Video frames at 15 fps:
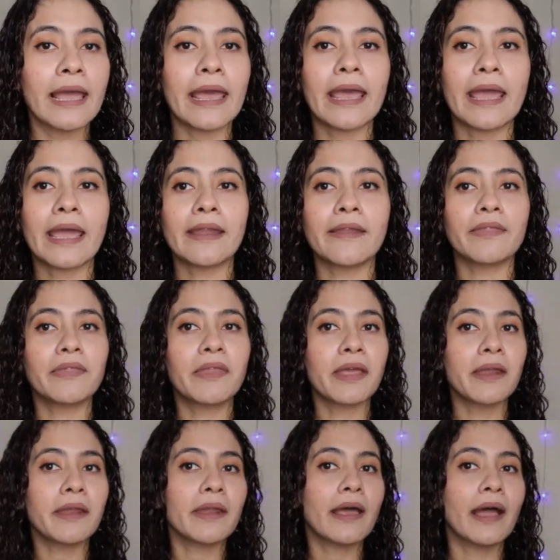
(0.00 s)
and
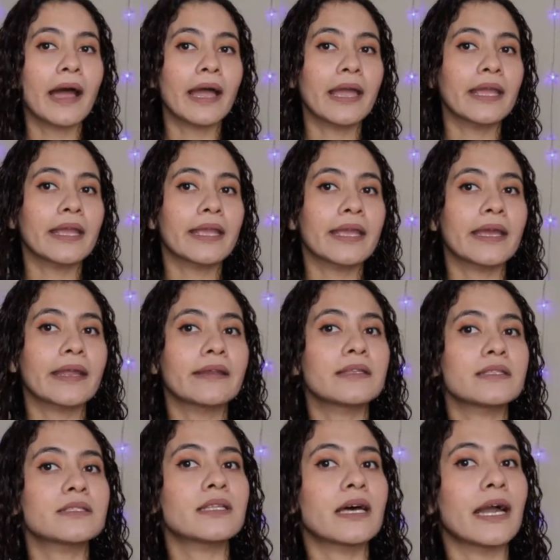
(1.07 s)
then I can
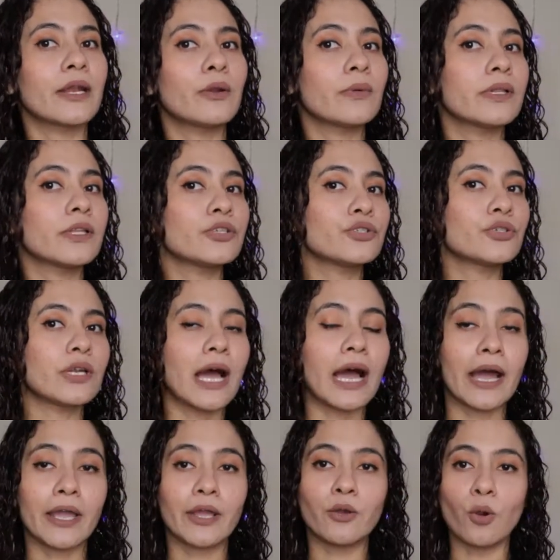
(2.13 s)
decide whether should
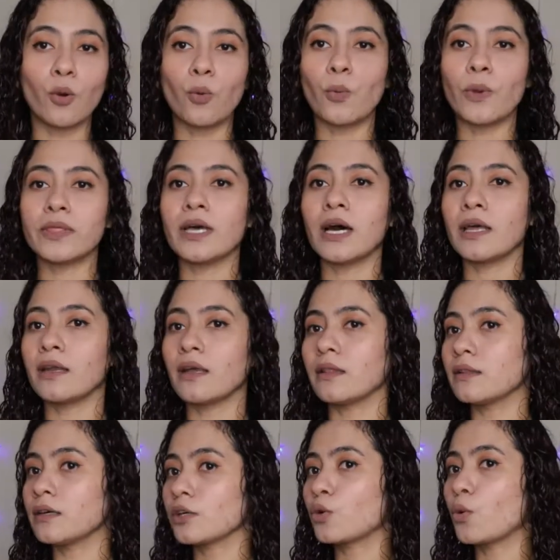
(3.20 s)
I go with
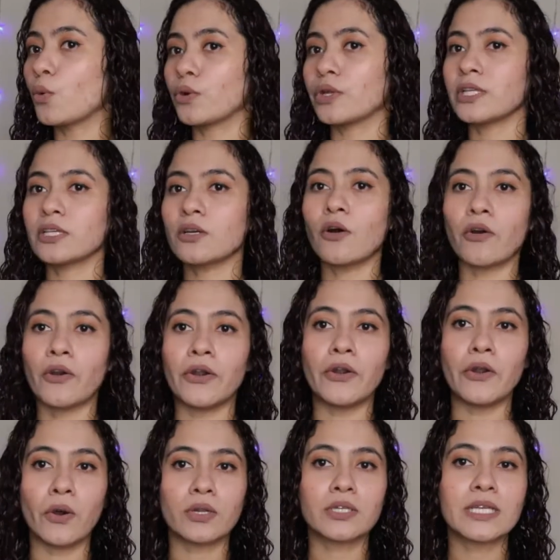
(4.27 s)
another coating or
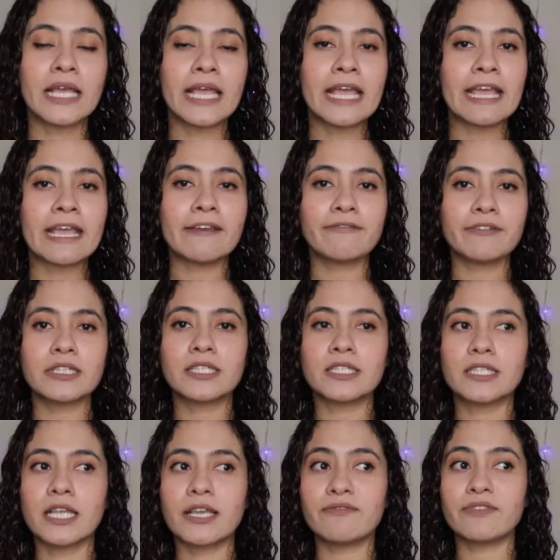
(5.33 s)
not.
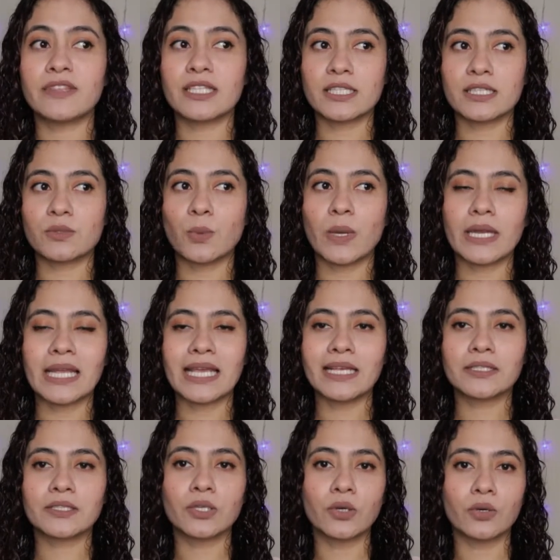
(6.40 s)
If this one
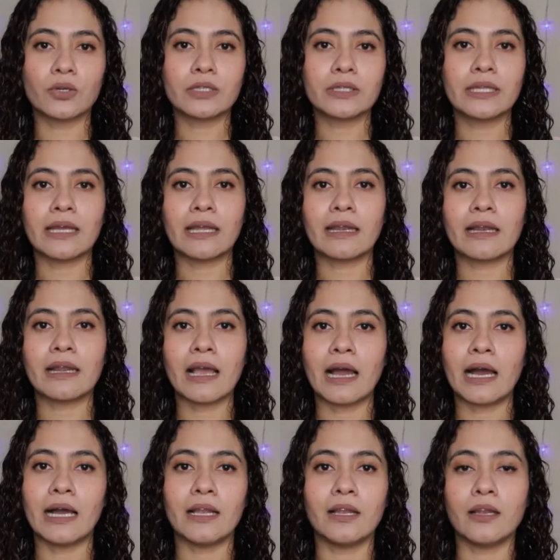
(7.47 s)
is good, then
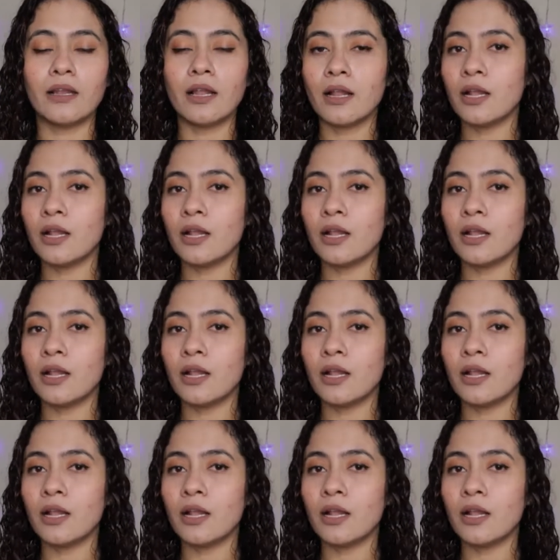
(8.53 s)
I'll